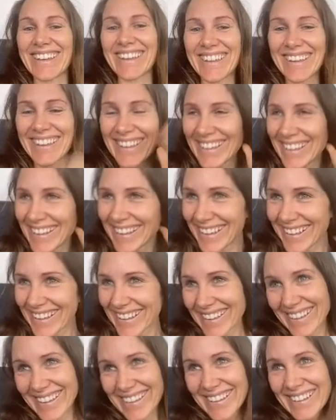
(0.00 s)

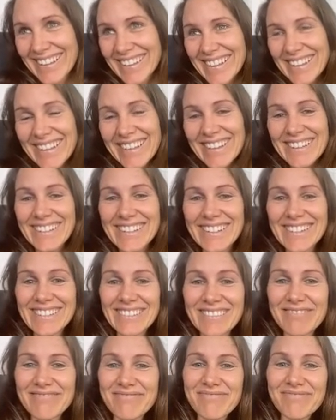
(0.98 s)

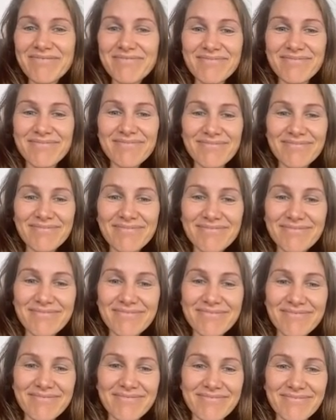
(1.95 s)

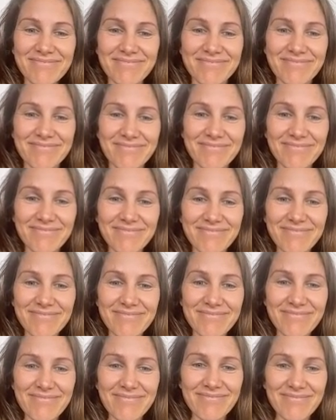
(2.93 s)

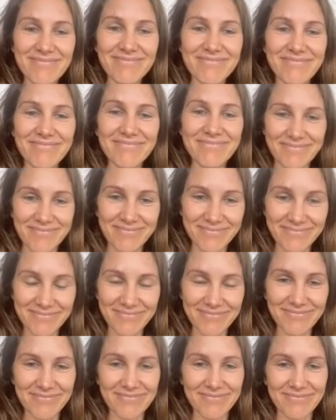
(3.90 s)

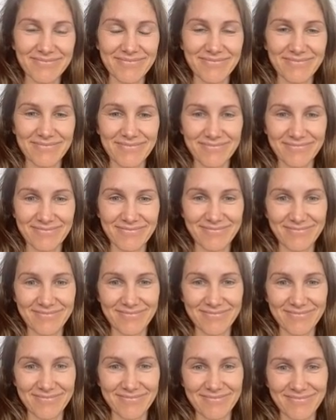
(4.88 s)

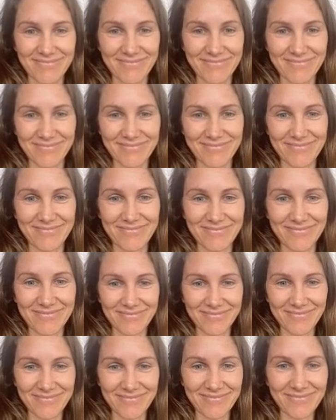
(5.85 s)

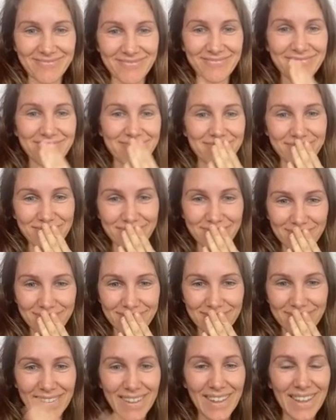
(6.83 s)

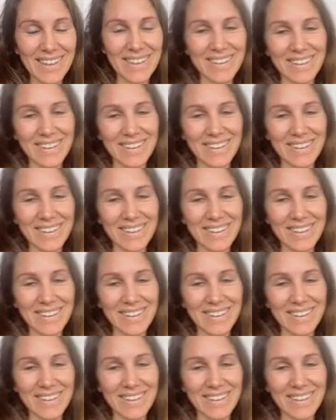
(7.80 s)
(silent)